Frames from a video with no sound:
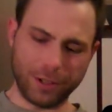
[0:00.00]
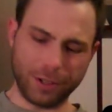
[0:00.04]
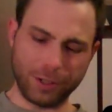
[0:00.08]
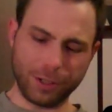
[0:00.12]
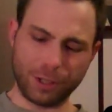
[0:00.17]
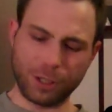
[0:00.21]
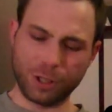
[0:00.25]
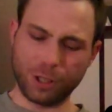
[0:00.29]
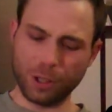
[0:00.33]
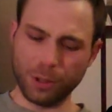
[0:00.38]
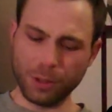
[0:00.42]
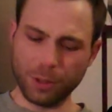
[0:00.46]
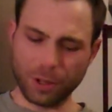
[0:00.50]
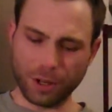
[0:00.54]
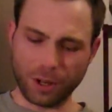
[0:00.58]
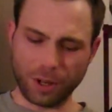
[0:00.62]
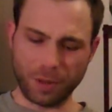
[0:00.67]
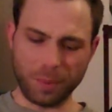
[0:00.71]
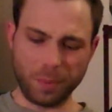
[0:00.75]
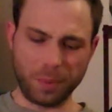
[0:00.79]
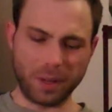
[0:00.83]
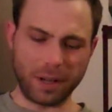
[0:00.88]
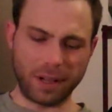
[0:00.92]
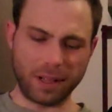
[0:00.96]

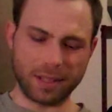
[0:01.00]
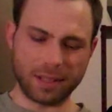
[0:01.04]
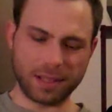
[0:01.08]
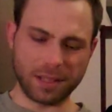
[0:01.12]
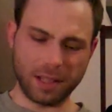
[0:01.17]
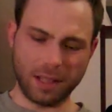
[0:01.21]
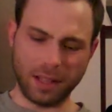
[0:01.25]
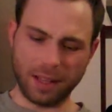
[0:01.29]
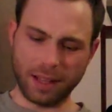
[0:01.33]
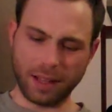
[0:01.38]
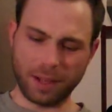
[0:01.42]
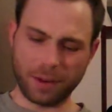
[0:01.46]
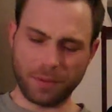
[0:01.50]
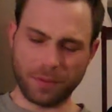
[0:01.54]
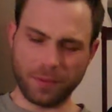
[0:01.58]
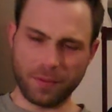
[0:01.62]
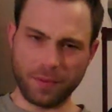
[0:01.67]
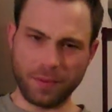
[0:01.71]
shooter, but it's like,